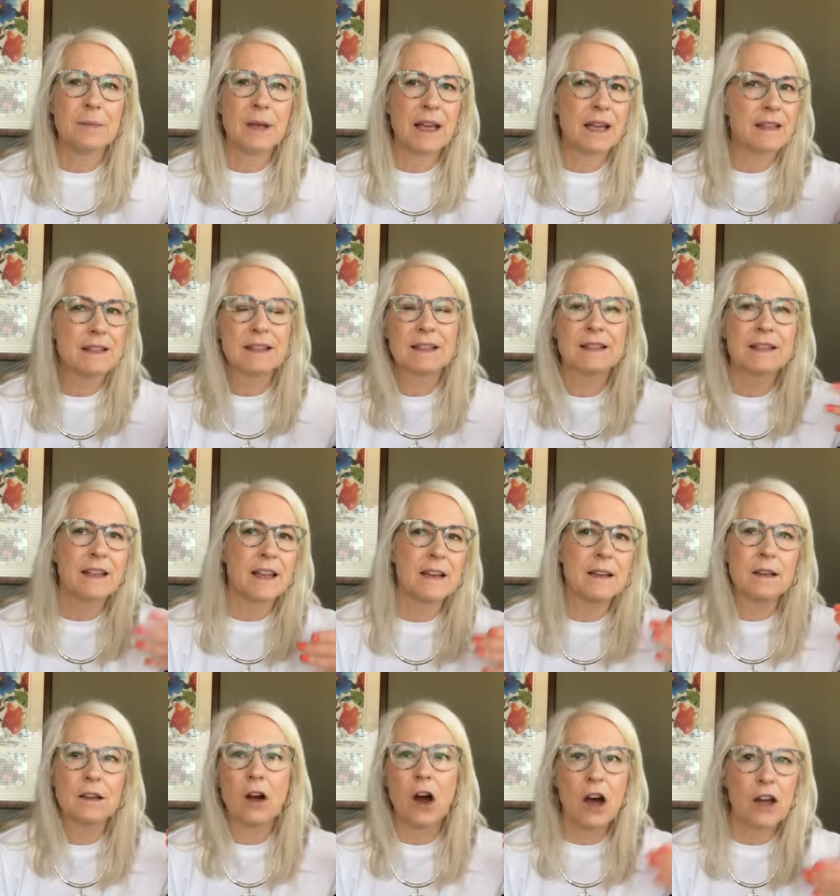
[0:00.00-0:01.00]
because it's
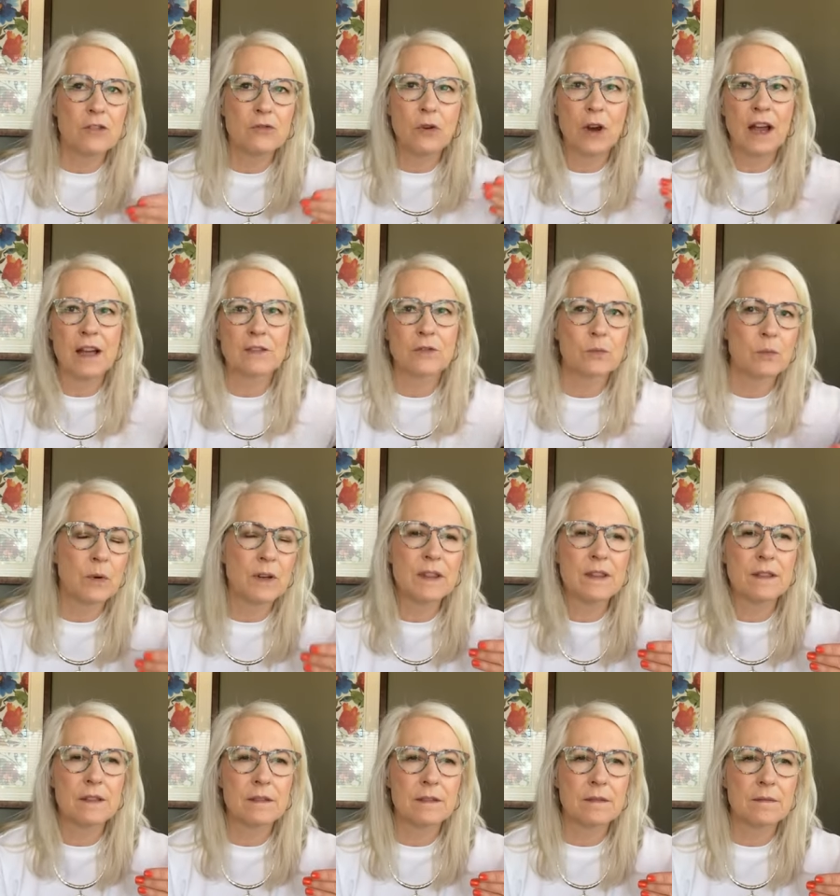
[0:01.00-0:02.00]
going to contrast
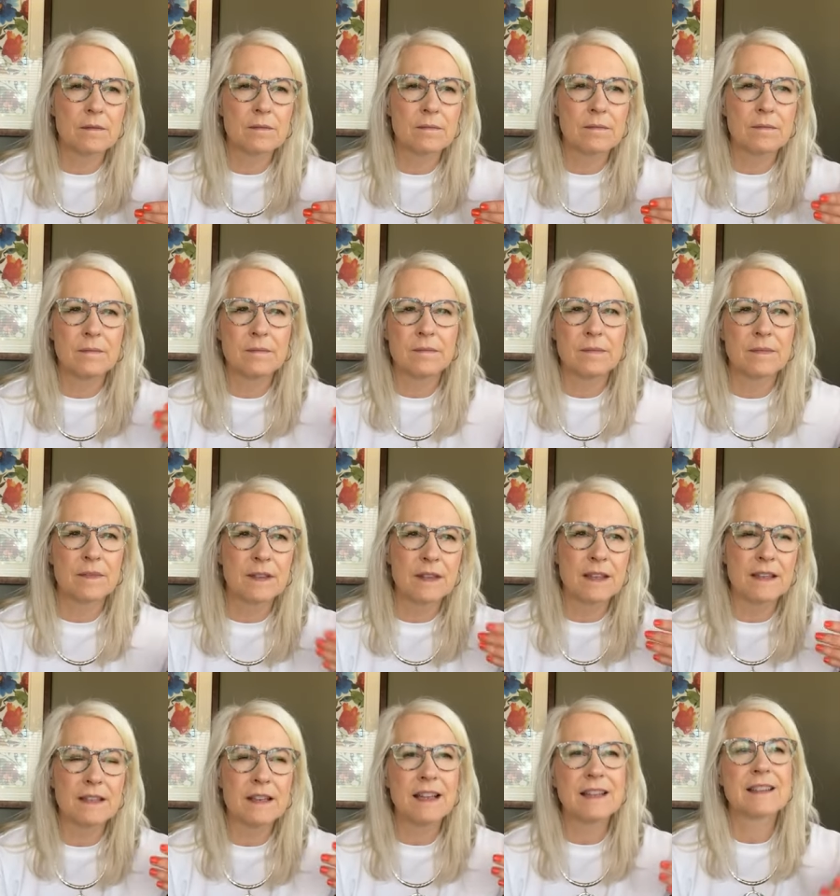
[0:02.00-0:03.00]
with
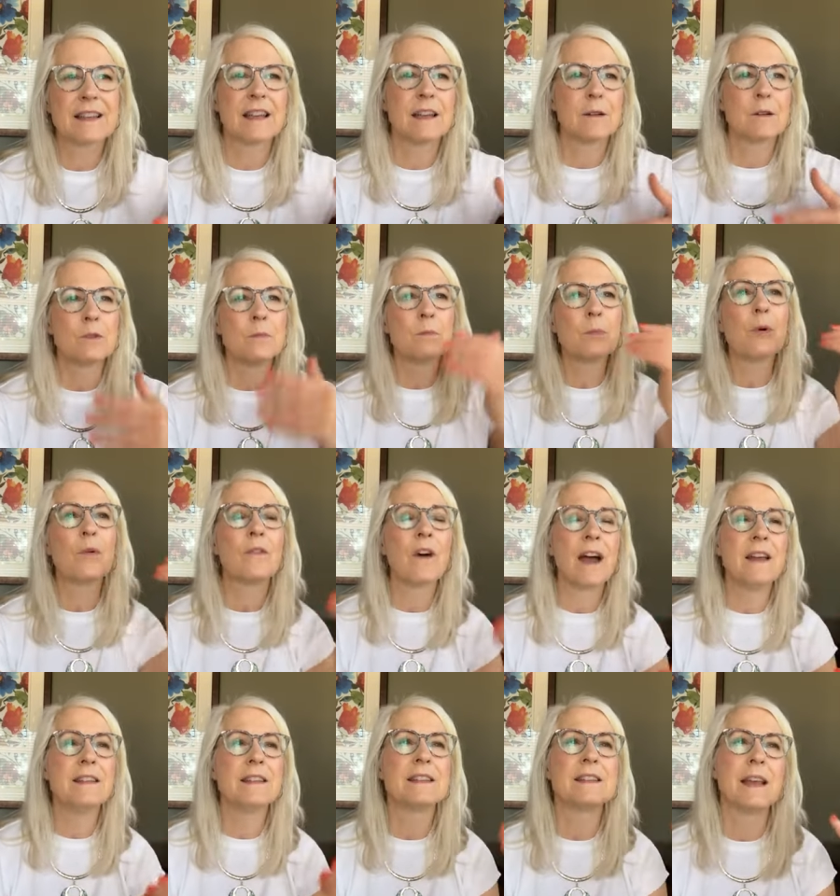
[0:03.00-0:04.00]
this, it's going to
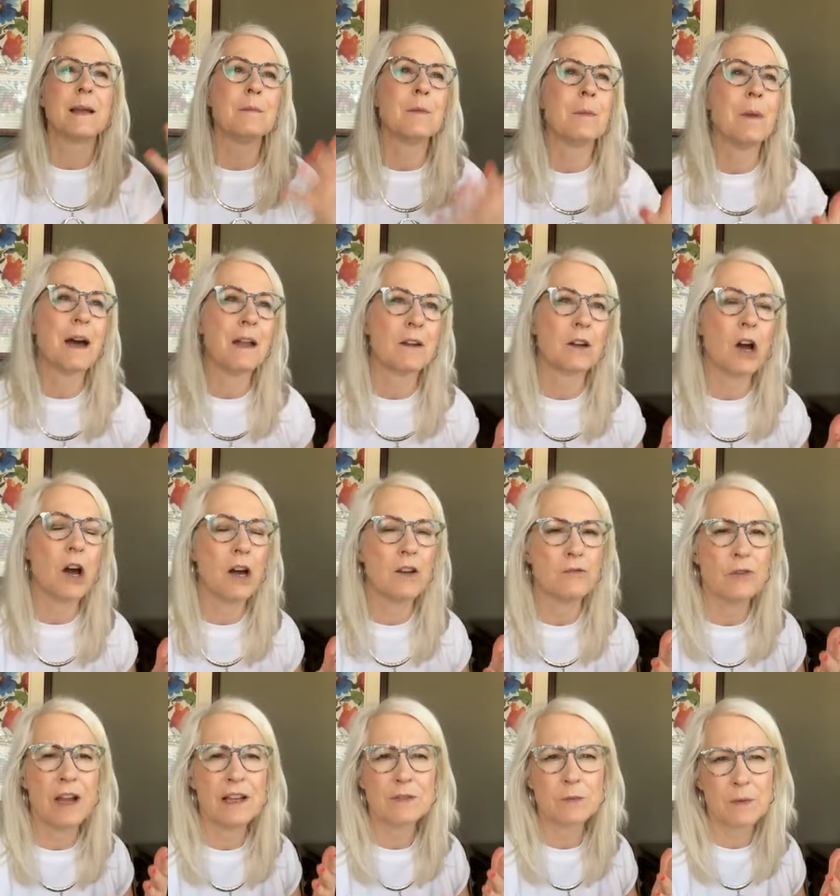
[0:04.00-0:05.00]
provide the same amount of
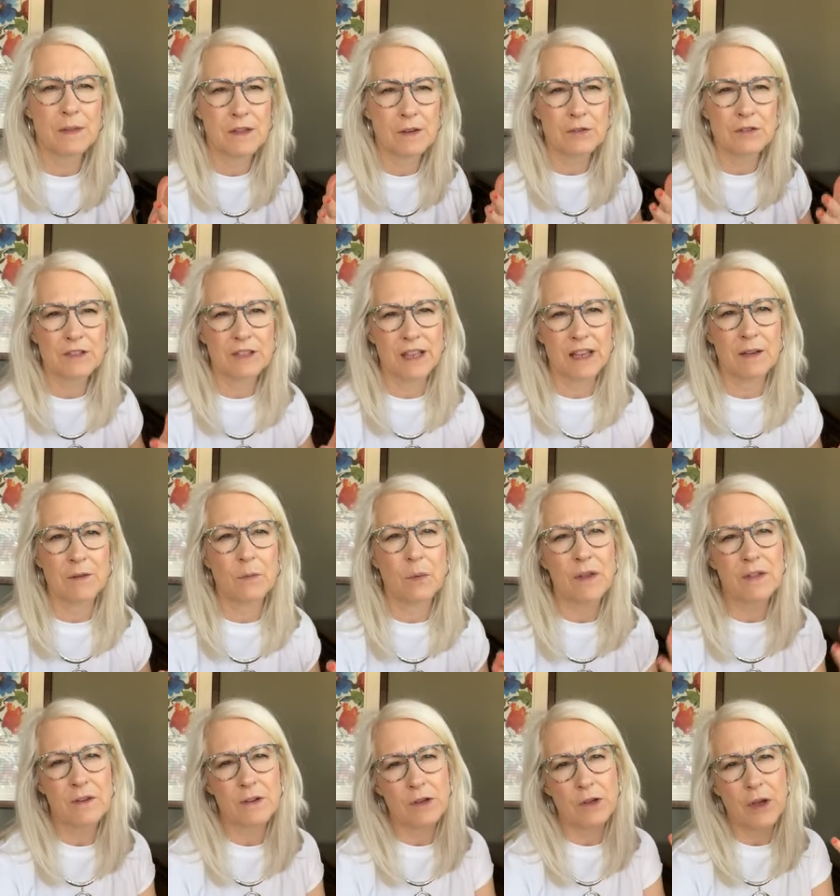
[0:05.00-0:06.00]
contrast with your skin,
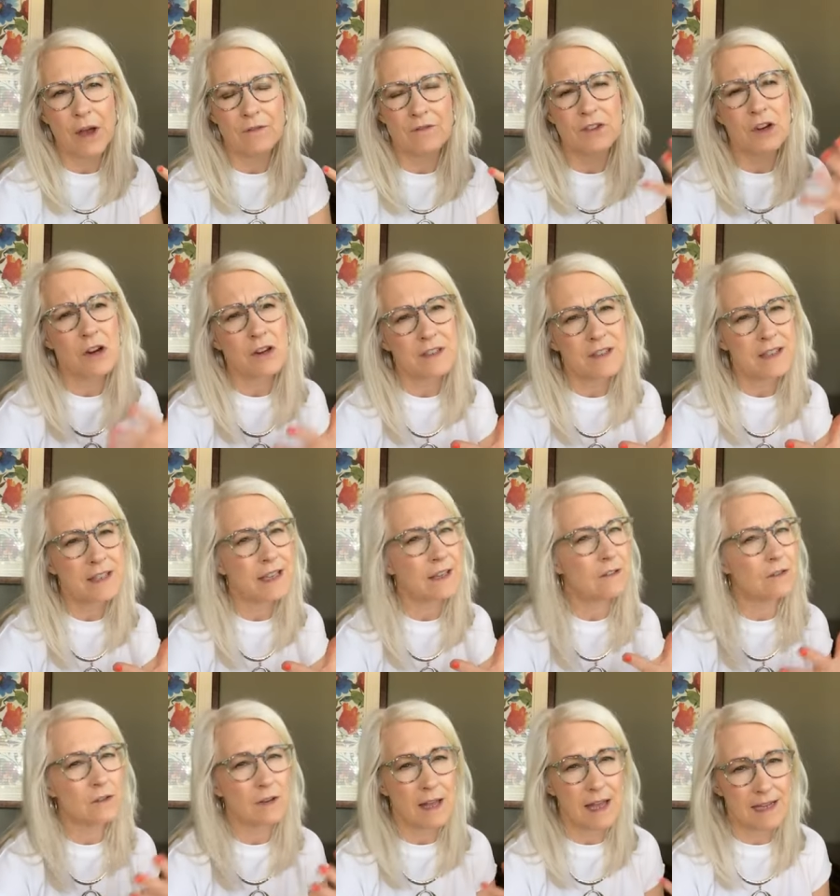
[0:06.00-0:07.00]
whether you have dark
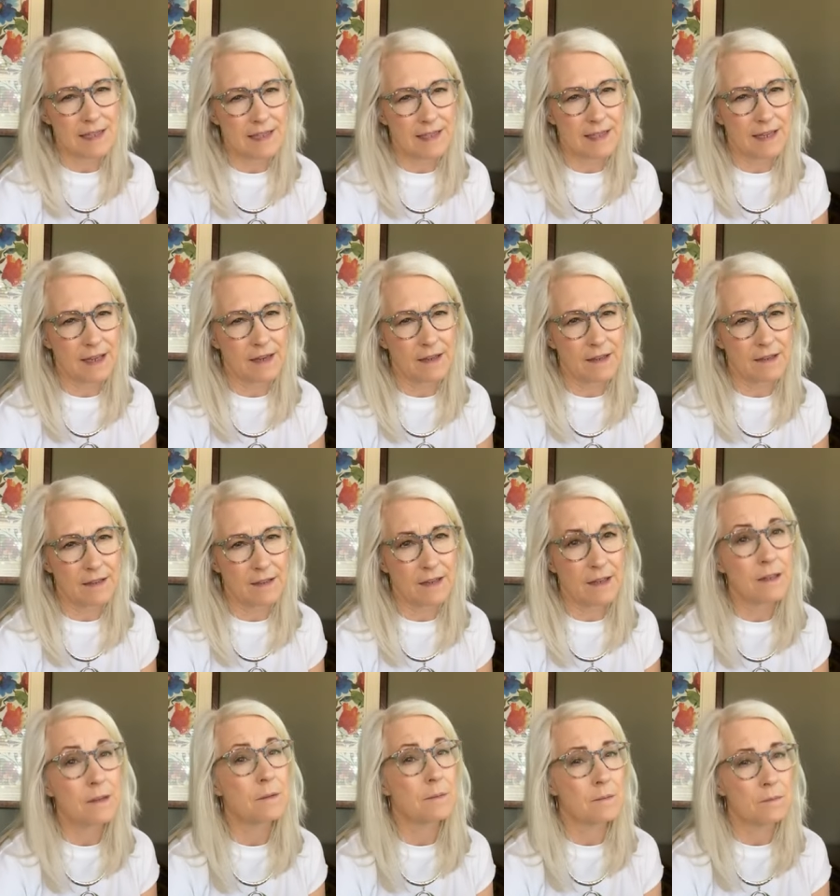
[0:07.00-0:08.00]
skin or light skin, it's
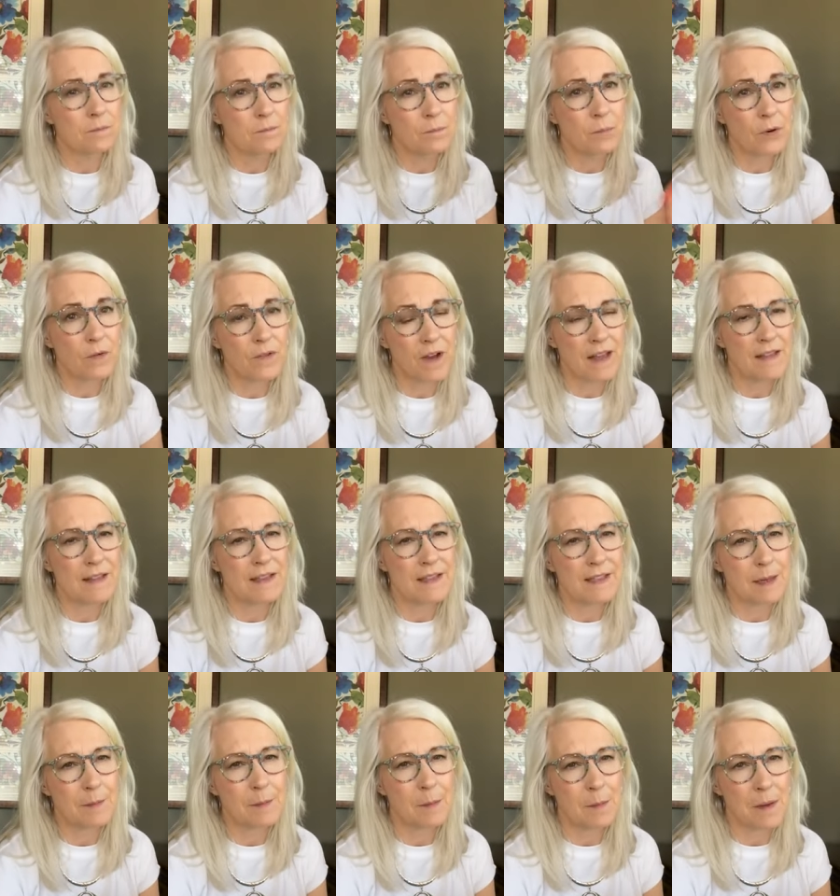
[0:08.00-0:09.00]
going to provide the
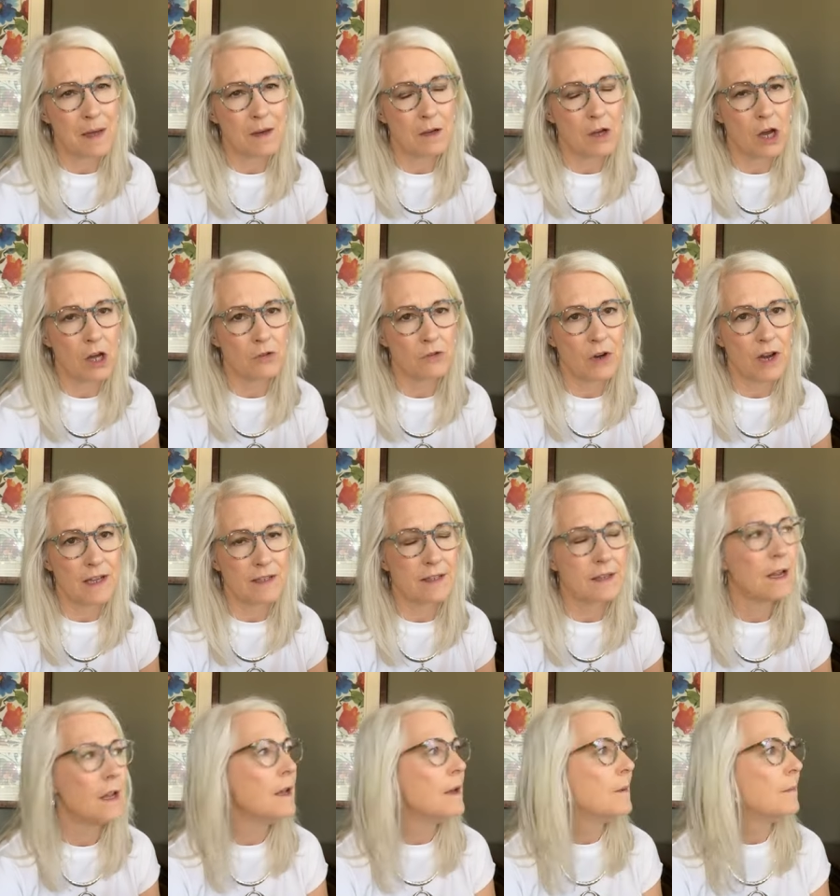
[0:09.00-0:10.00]
same amount of
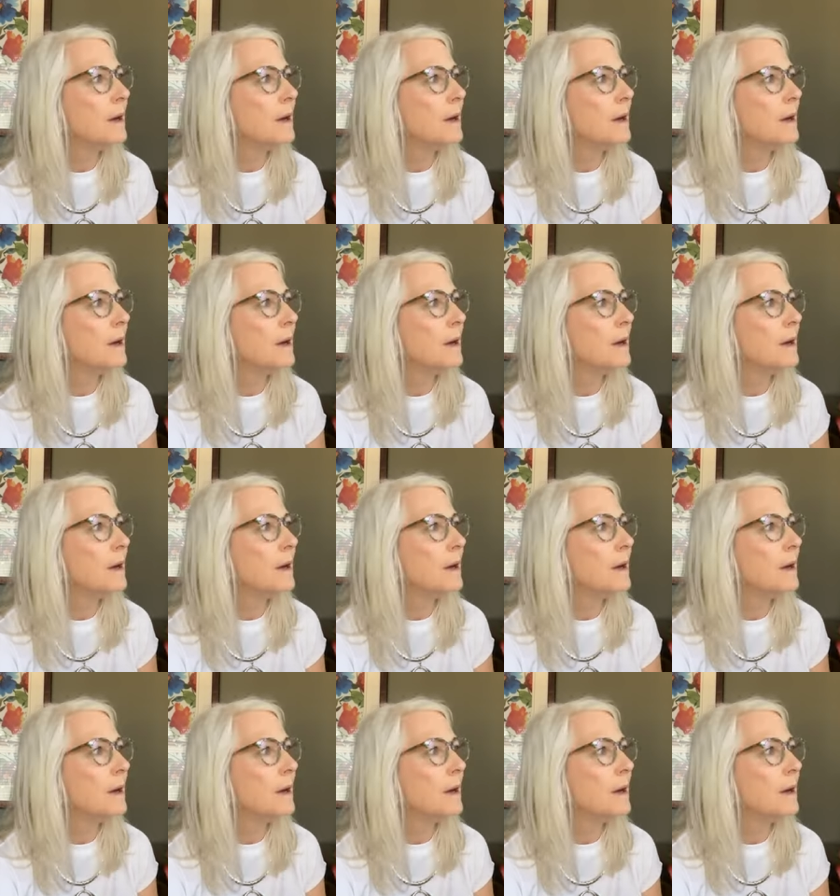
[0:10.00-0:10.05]
contrast.